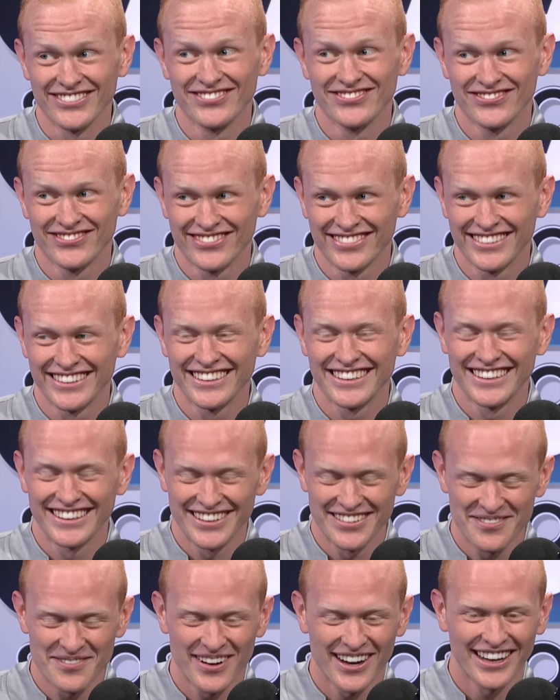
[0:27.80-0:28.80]

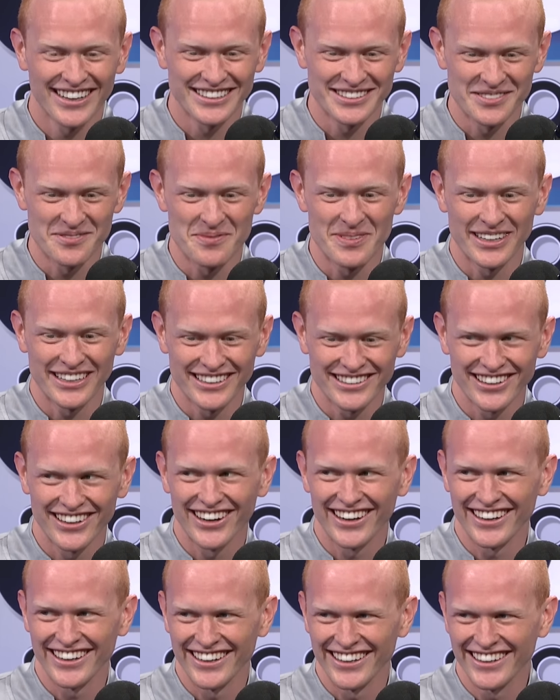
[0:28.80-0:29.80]
Pat is a big
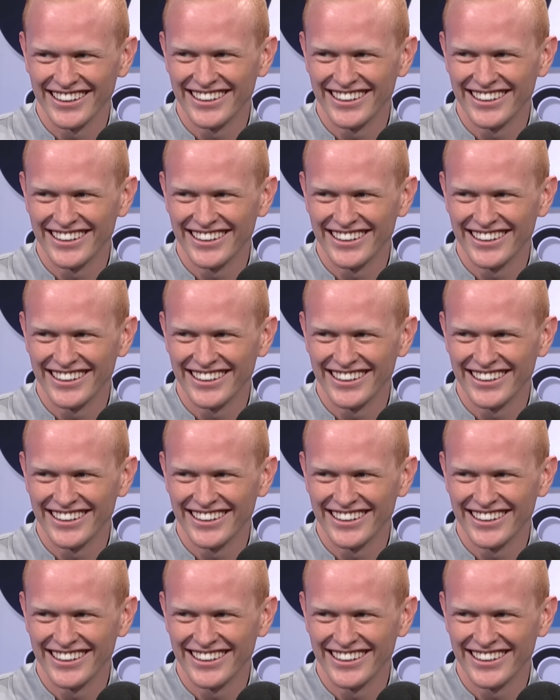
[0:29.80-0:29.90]
talker.